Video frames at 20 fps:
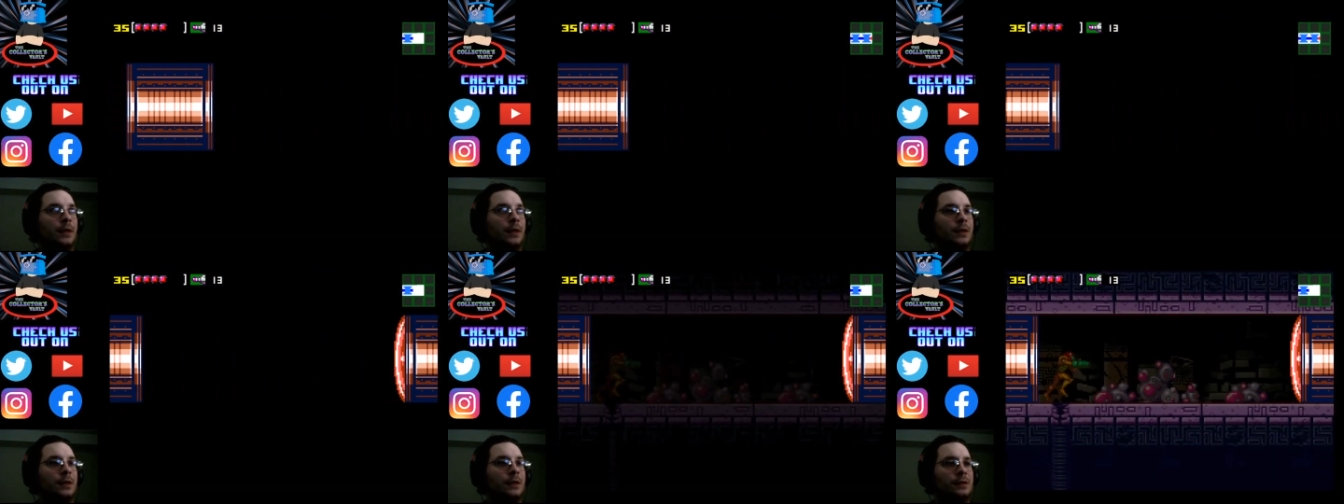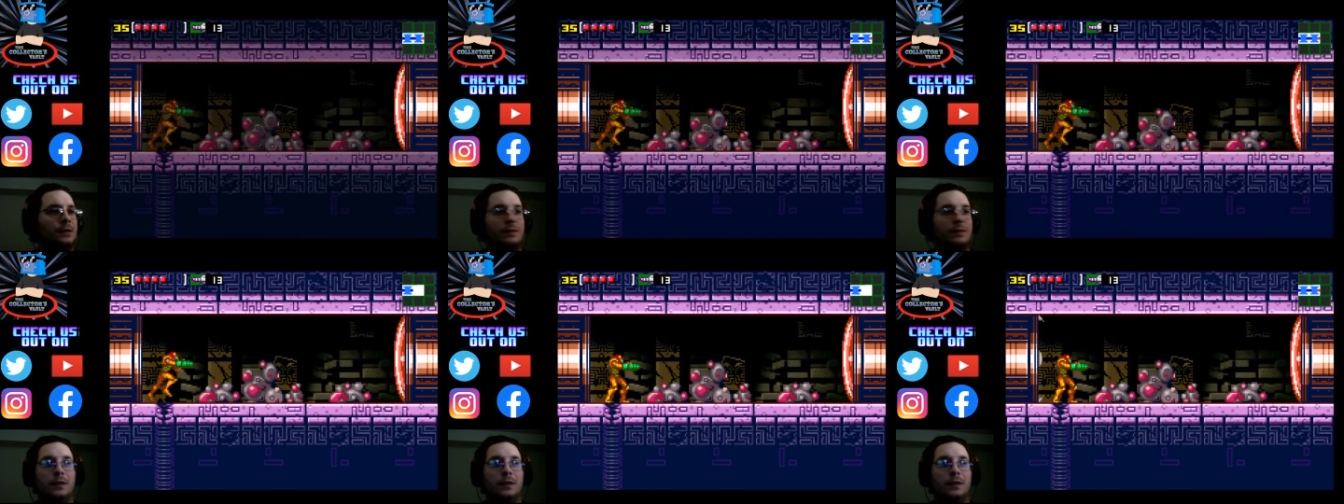
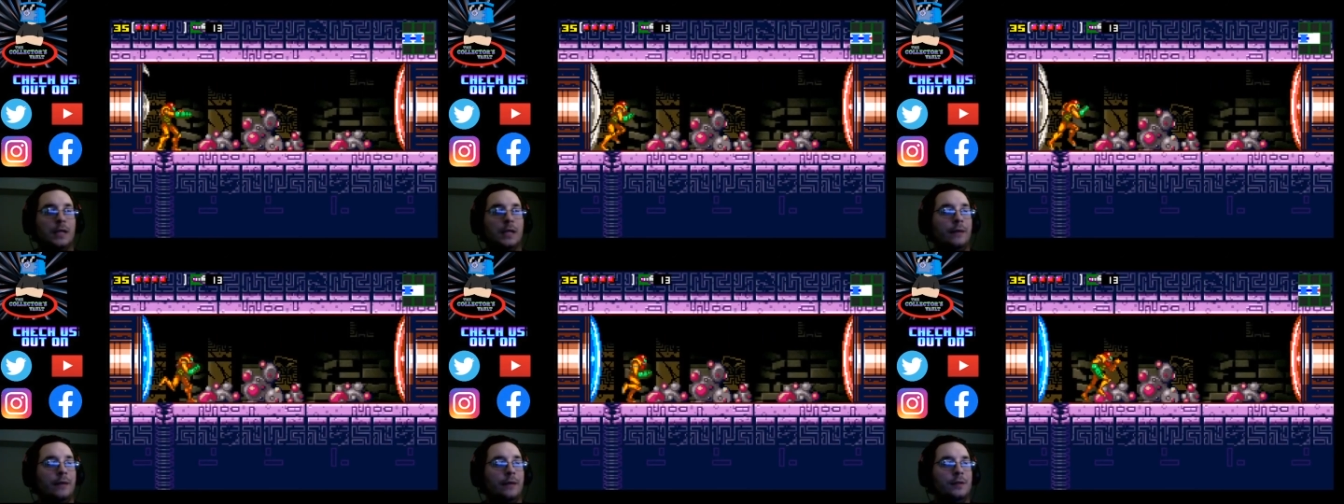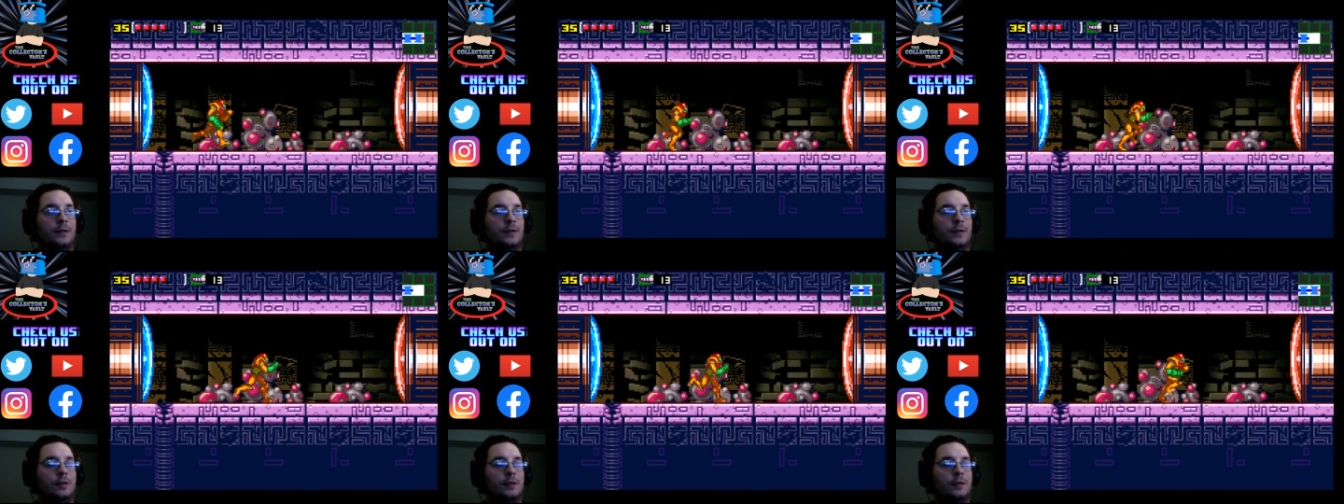it's the lava
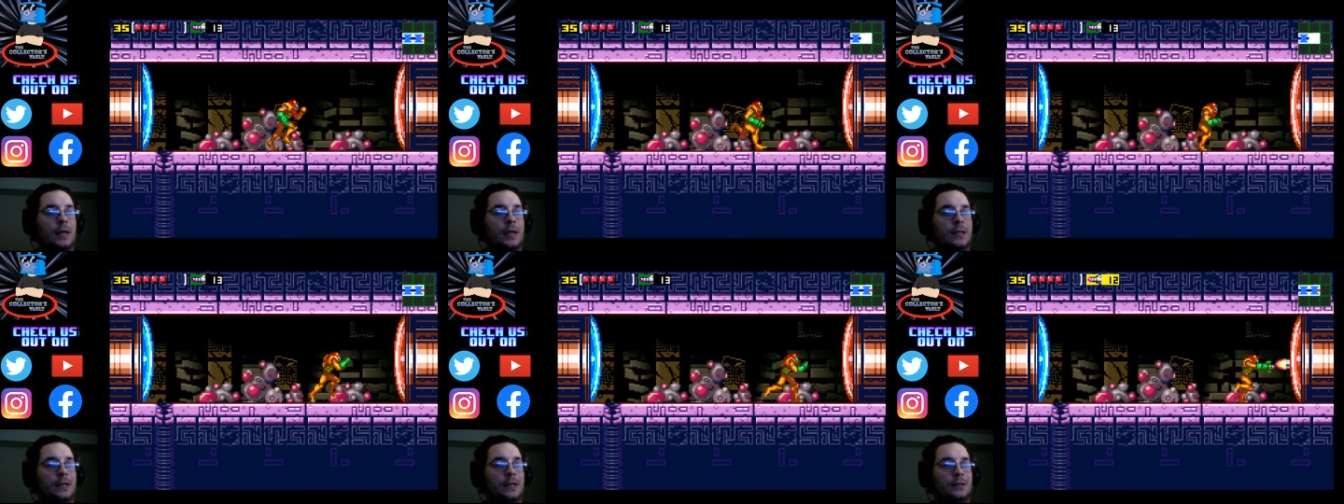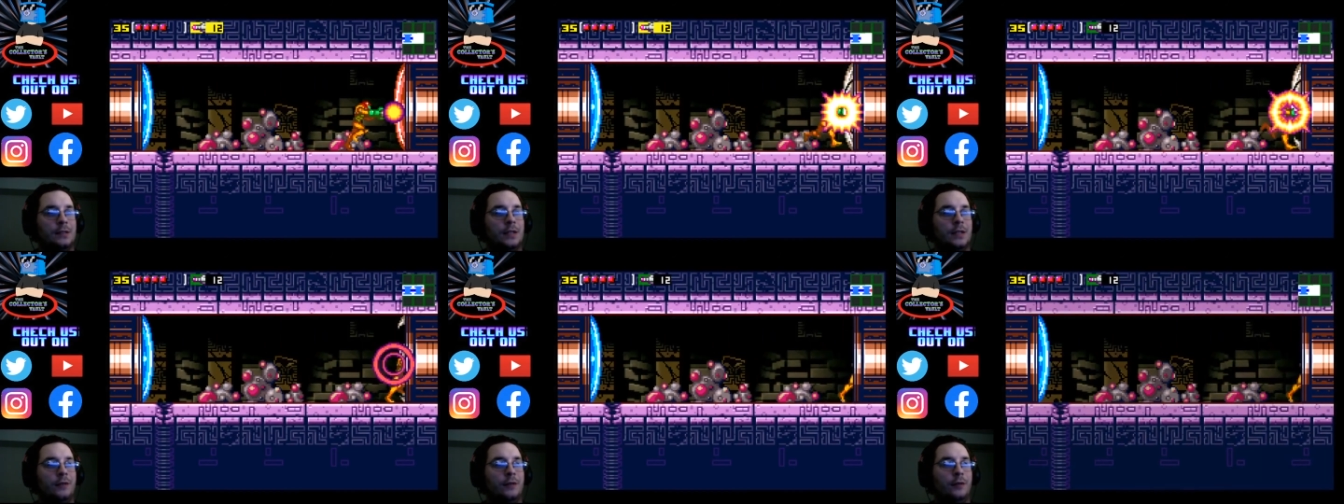or the acid
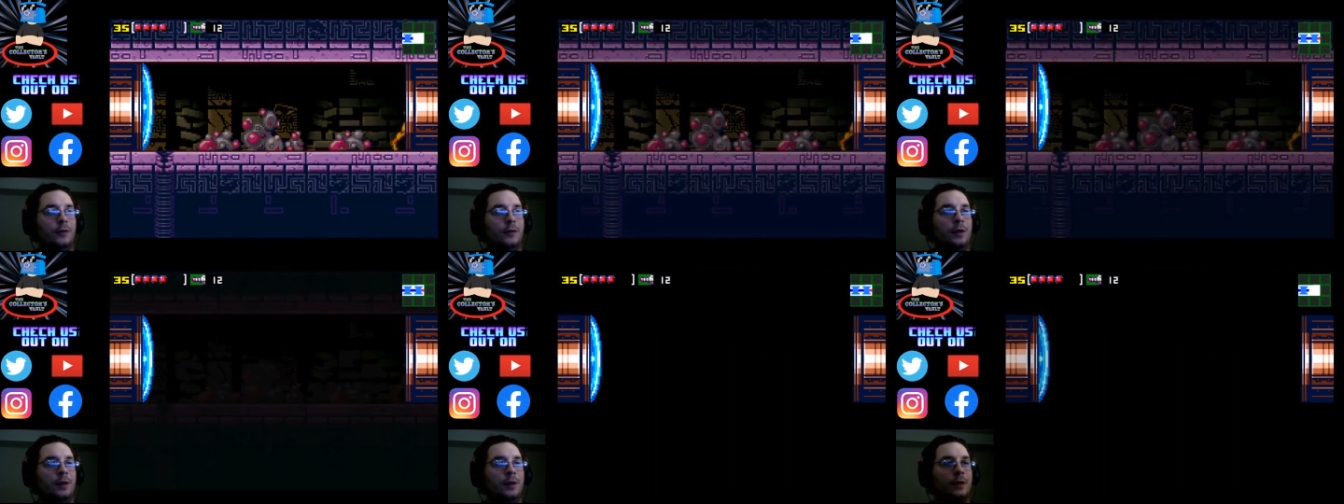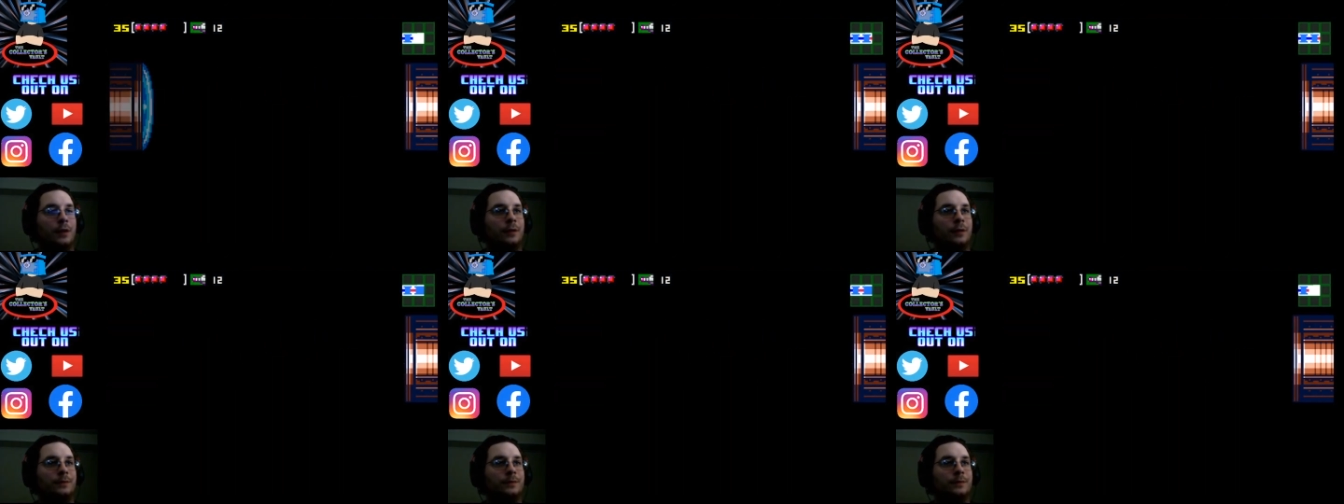is not really
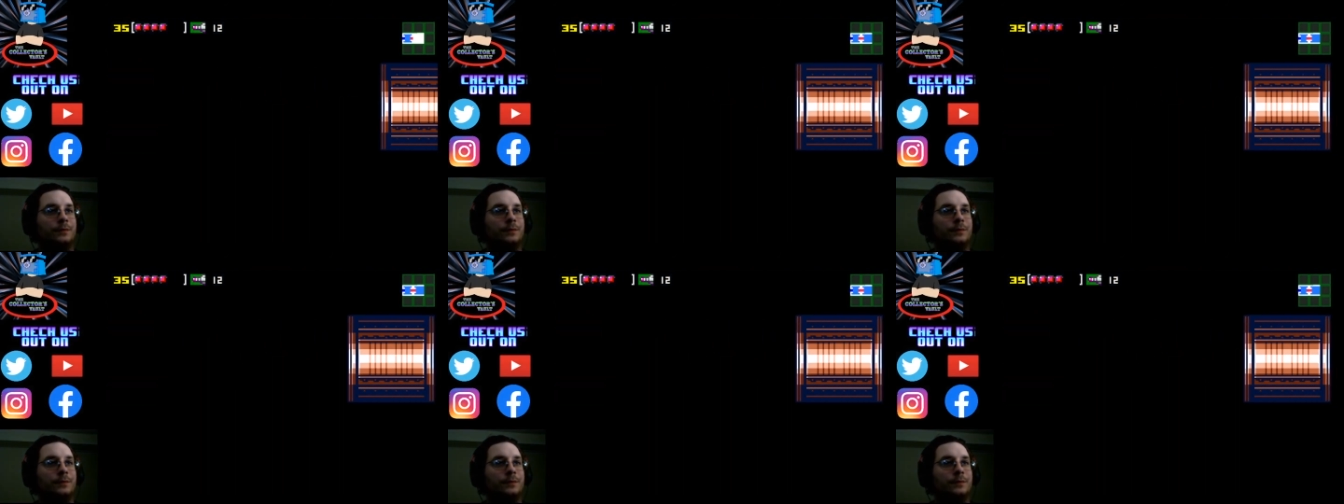there.